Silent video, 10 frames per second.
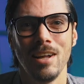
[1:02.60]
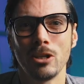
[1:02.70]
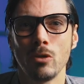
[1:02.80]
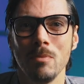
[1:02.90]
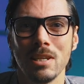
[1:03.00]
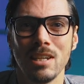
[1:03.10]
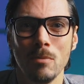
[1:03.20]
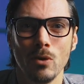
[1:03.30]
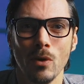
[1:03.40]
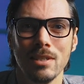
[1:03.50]
Algorithmic
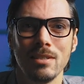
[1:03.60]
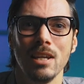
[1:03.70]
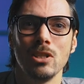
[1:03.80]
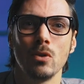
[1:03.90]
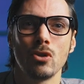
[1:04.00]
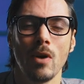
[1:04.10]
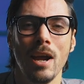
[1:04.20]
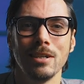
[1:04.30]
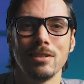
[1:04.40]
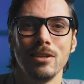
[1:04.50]
stablecoins tend to
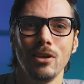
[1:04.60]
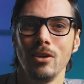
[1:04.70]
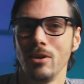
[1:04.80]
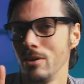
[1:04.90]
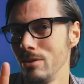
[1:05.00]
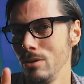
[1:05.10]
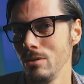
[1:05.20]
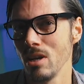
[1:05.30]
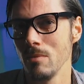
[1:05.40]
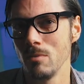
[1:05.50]
attract two
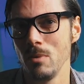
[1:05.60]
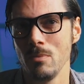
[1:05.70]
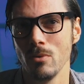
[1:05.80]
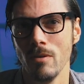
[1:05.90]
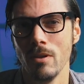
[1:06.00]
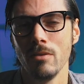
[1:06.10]
types of people.